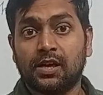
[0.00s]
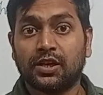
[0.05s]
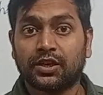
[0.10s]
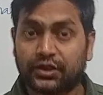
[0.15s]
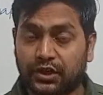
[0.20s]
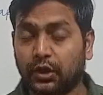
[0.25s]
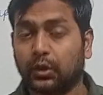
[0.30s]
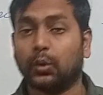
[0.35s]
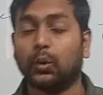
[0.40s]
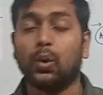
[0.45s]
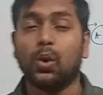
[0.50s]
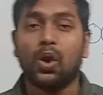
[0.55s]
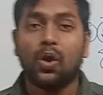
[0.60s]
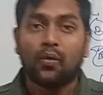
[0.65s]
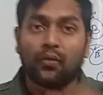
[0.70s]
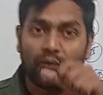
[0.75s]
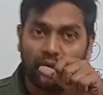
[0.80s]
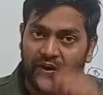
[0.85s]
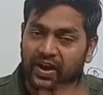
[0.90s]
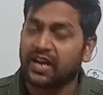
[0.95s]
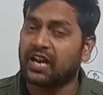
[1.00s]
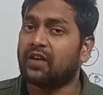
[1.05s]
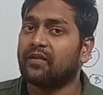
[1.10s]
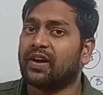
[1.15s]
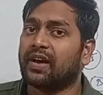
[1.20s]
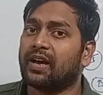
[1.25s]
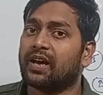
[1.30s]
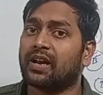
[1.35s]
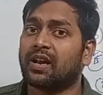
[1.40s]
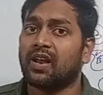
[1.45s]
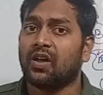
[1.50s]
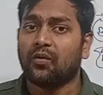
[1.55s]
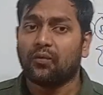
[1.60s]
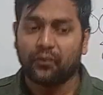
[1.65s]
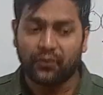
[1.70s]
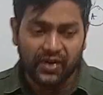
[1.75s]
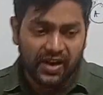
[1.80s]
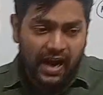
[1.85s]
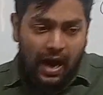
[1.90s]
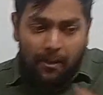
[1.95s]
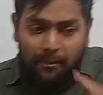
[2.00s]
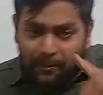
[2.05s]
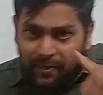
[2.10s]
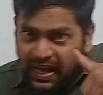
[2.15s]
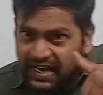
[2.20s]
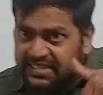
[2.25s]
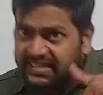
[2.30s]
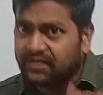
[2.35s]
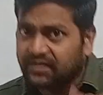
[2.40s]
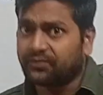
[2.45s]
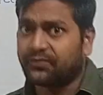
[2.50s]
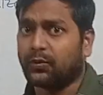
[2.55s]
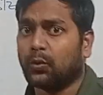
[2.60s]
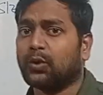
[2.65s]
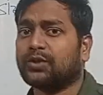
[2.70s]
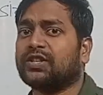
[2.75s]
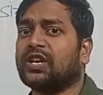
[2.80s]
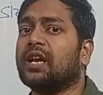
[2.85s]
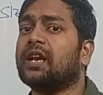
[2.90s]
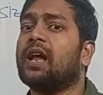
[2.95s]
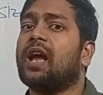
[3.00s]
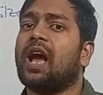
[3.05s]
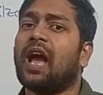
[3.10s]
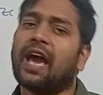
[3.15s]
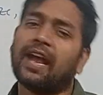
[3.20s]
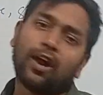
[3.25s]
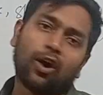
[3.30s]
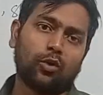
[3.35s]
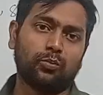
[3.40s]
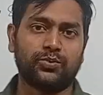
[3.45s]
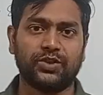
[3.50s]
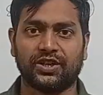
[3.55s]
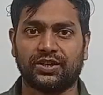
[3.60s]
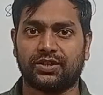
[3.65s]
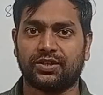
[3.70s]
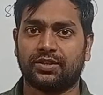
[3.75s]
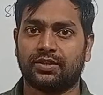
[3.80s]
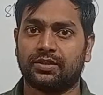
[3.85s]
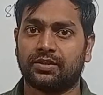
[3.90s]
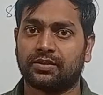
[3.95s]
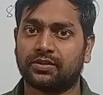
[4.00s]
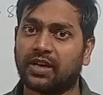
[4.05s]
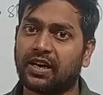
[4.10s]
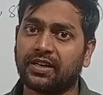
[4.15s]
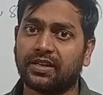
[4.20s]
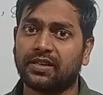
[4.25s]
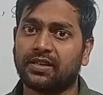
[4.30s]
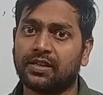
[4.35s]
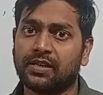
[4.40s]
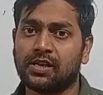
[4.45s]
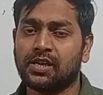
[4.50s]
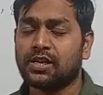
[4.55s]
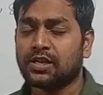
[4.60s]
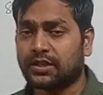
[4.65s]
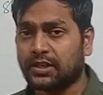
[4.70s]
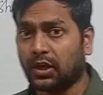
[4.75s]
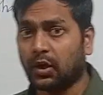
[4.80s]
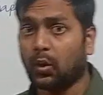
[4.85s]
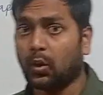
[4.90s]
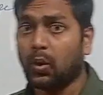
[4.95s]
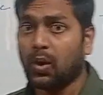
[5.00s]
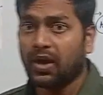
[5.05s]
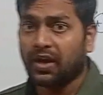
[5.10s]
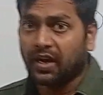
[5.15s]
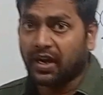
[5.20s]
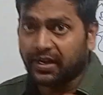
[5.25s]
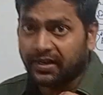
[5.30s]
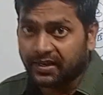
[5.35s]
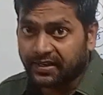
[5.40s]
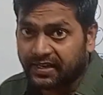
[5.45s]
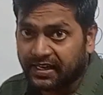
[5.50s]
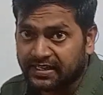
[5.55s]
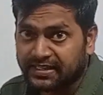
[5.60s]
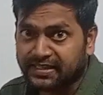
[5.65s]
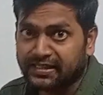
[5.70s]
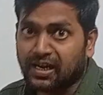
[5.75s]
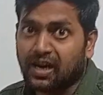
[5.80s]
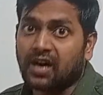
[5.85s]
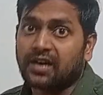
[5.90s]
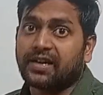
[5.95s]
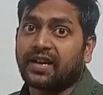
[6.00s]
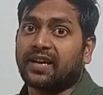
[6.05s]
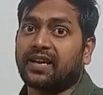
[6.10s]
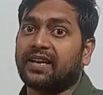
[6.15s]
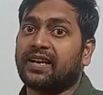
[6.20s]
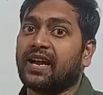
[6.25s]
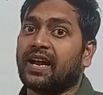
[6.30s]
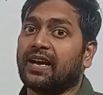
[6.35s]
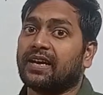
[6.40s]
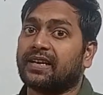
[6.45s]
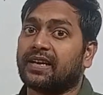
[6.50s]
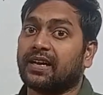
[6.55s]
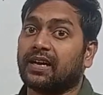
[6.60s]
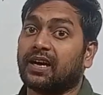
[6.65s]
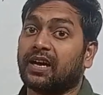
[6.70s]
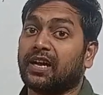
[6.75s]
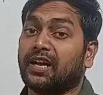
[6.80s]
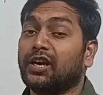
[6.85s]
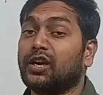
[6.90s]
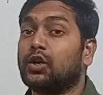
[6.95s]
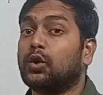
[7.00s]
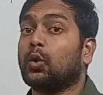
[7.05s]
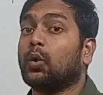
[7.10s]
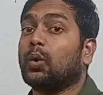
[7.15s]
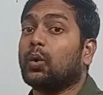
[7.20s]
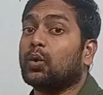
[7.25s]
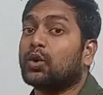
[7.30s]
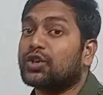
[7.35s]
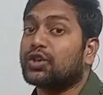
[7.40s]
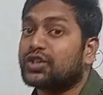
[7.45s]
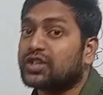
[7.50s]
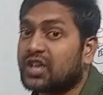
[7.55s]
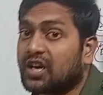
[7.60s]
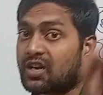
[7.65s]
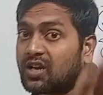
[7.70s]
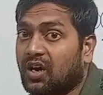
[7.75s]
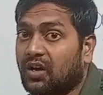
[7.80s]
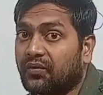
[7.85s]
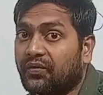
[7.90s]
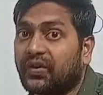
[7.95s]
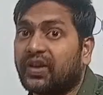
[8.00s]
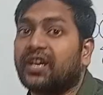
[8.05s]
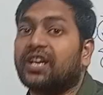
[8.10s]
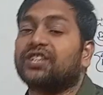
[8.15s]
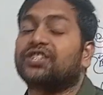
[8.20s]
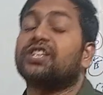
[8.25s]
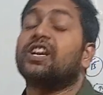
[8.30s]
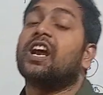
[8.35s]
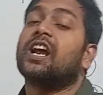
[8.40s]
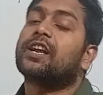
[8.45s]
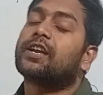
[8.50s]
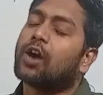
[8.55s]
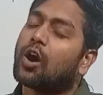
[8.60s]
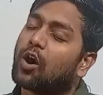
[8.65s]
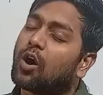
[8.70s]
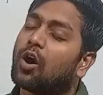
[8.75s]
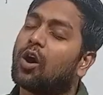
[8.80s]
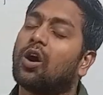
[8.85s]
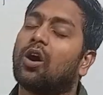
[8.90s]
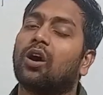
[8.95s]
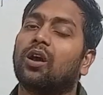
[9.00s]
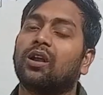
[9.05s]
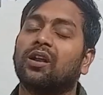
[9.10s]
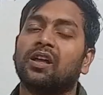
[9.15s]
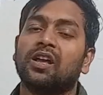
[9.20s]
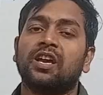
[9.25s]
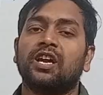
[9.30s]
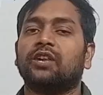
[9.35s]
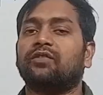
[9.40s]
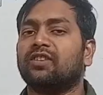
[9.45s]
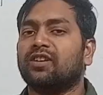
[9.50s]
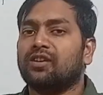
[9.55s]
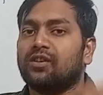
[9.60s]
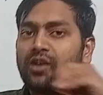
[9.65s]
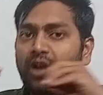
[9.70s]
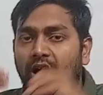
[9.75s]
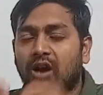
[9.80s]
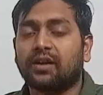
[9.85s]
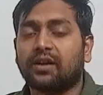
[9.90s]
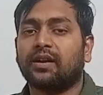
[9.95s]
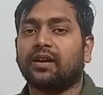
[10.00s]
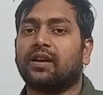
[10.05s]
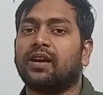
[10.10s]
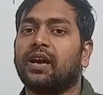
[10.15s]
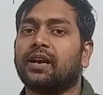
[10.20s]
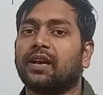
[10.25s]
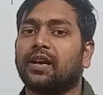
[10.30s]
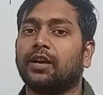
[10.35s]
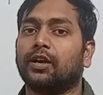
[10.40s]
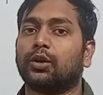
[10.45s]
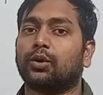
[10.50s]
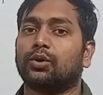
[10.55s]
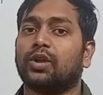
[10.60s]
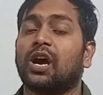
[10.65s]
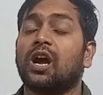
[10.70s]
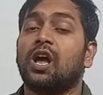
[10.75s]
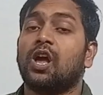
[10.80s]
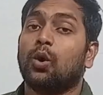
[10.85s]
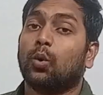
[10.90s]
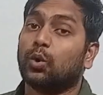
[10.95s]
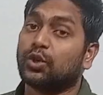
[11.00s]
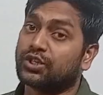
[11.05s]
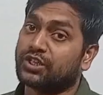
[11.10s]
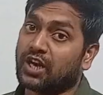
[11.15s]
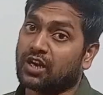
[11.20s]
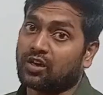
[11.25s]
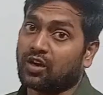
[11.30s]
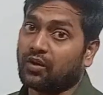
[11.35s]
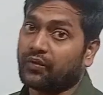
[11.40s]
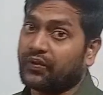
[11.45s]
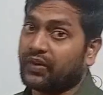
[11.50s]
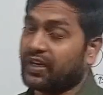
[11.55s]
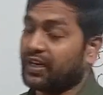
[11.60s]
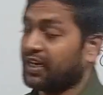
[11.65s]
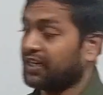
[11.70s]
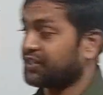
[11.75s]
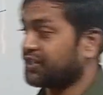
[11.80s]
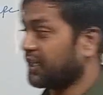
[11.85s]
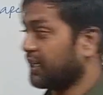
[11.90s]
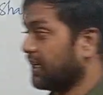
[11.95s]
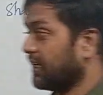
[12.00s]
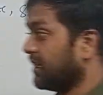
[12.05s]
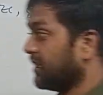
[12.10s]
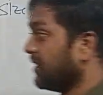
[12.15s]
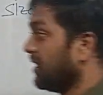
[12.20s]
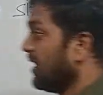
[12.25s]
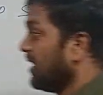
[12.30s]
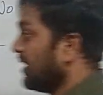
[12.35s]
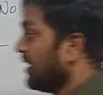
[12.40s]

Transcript: So, whenever we apply some force on an object, right? So, it does not get into original configuration at all. It will not get into the original configuration.